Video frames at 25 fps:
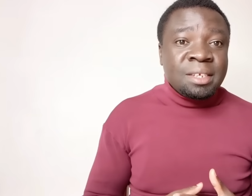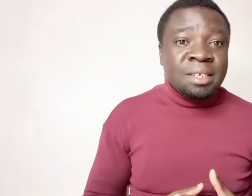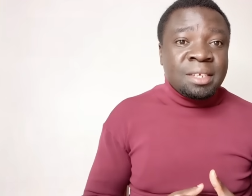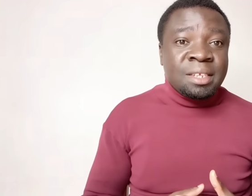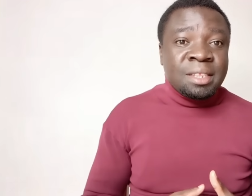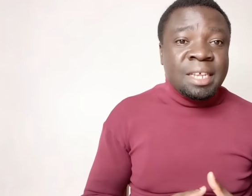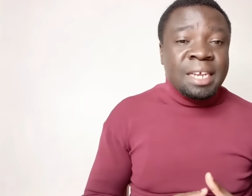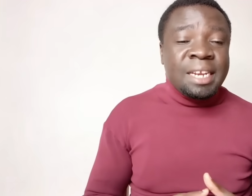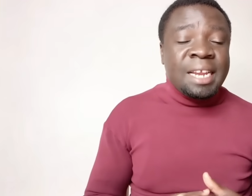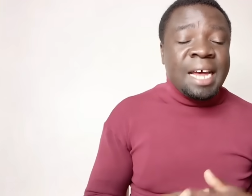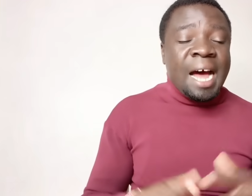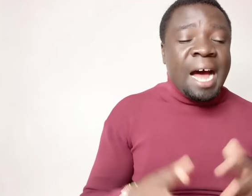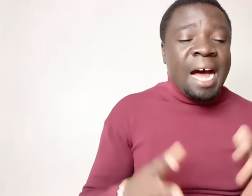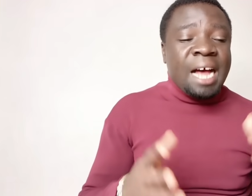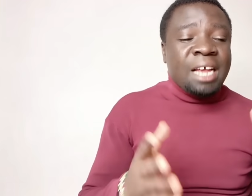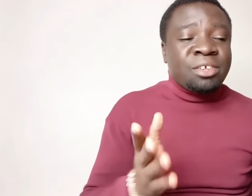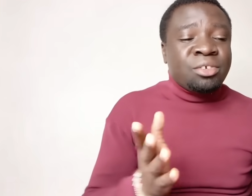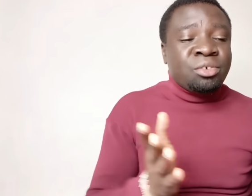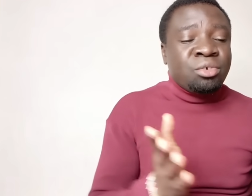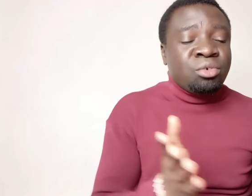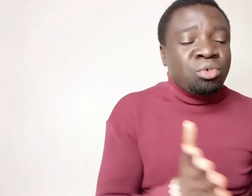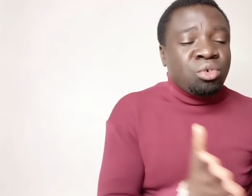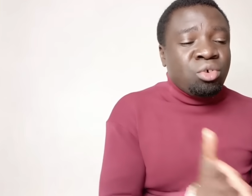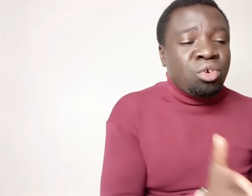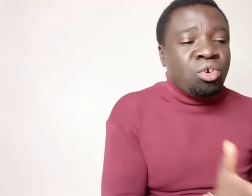That
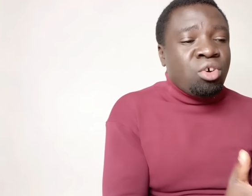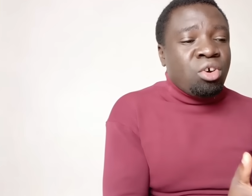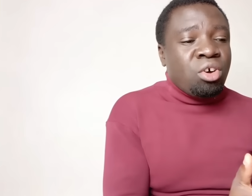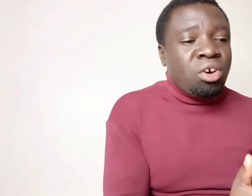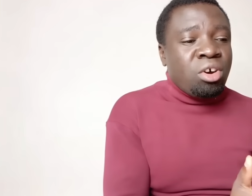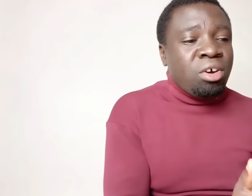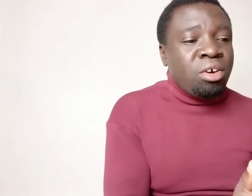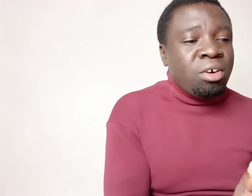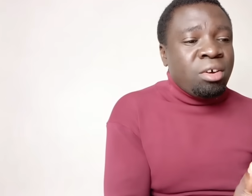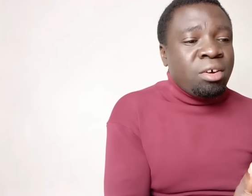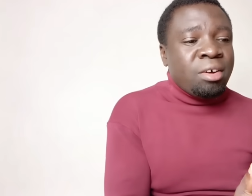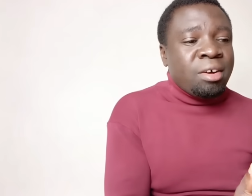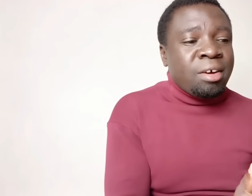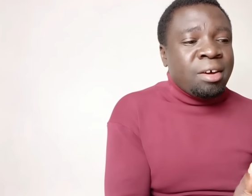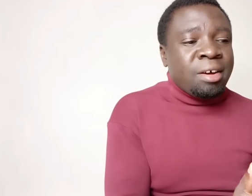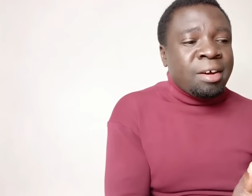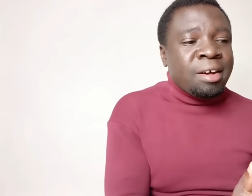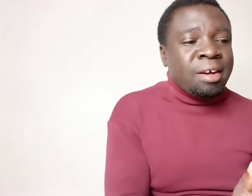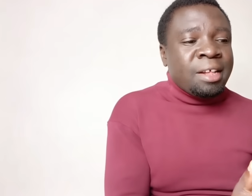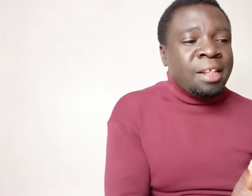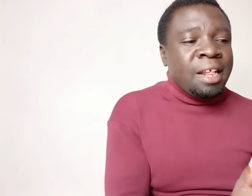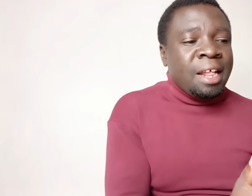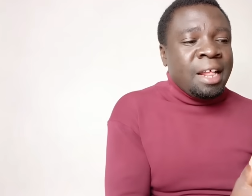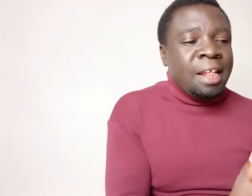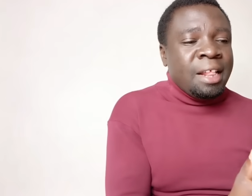as you go,
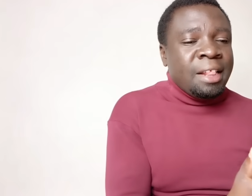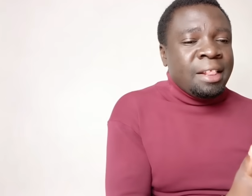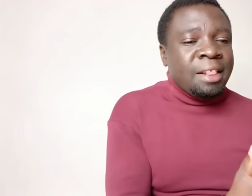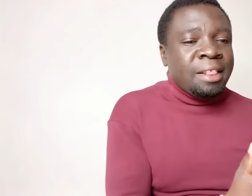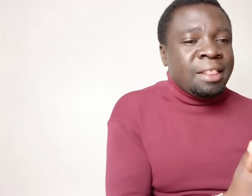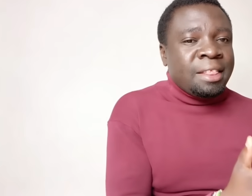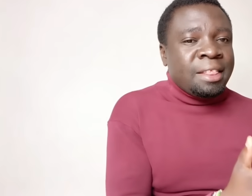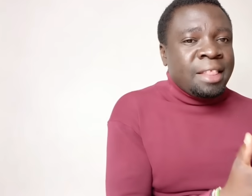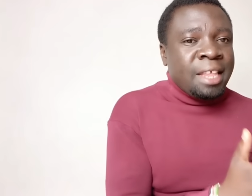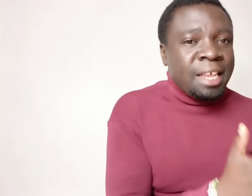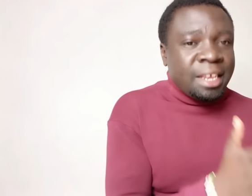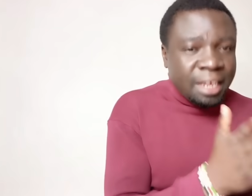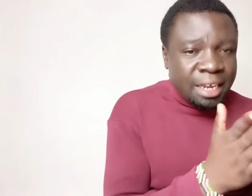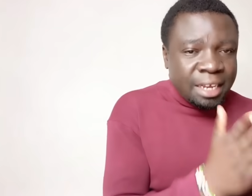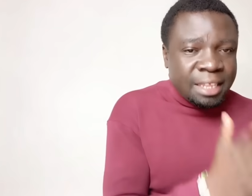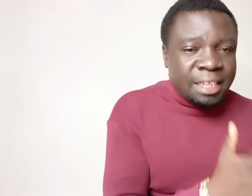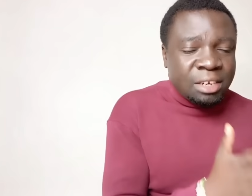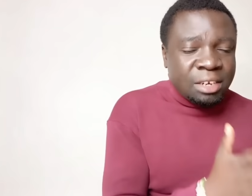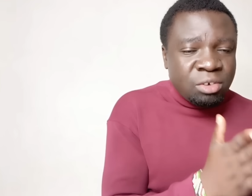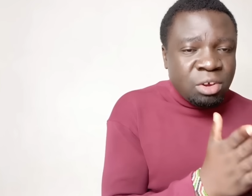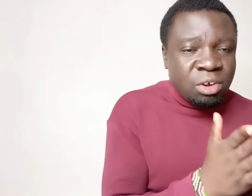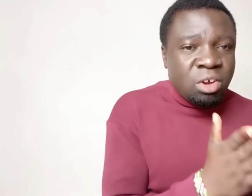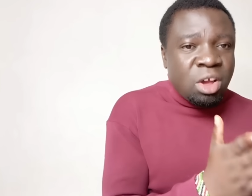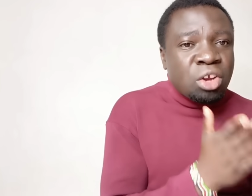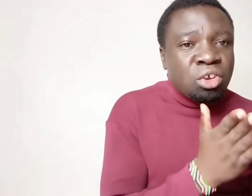thinking that you're
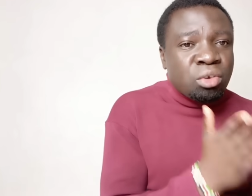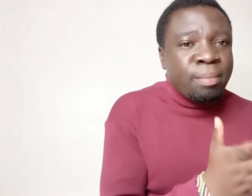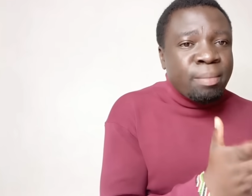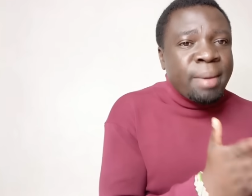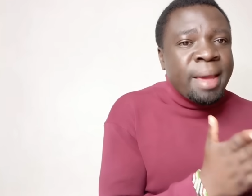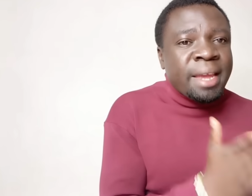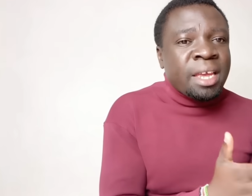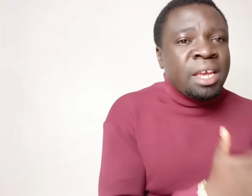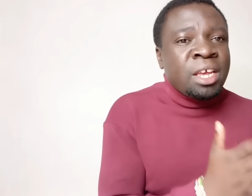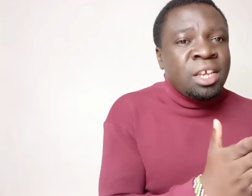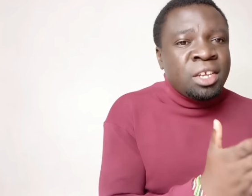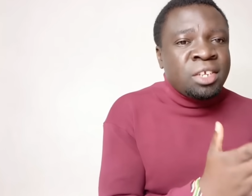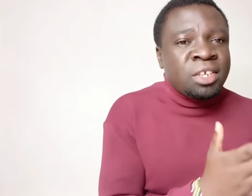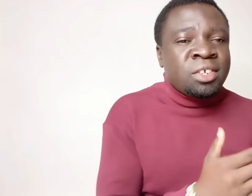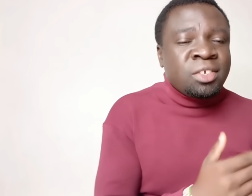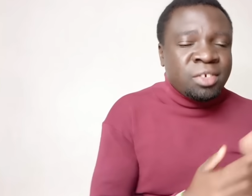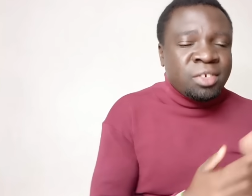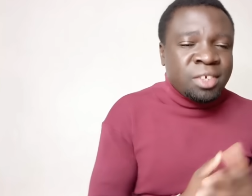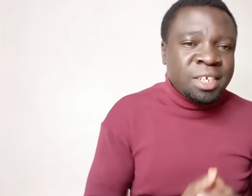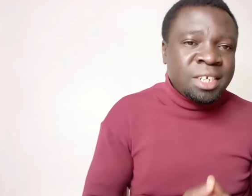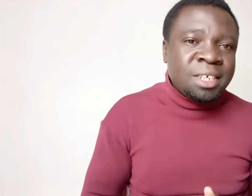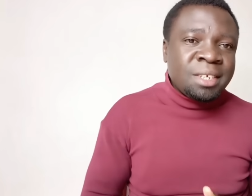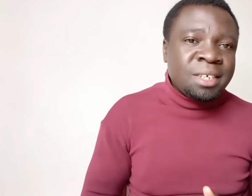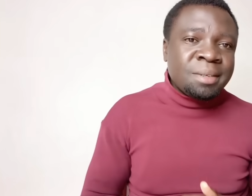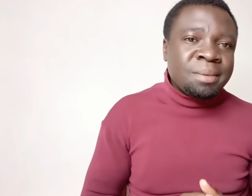going to make
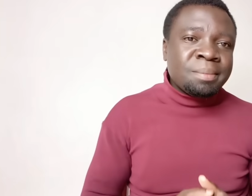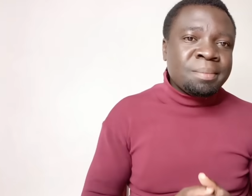history,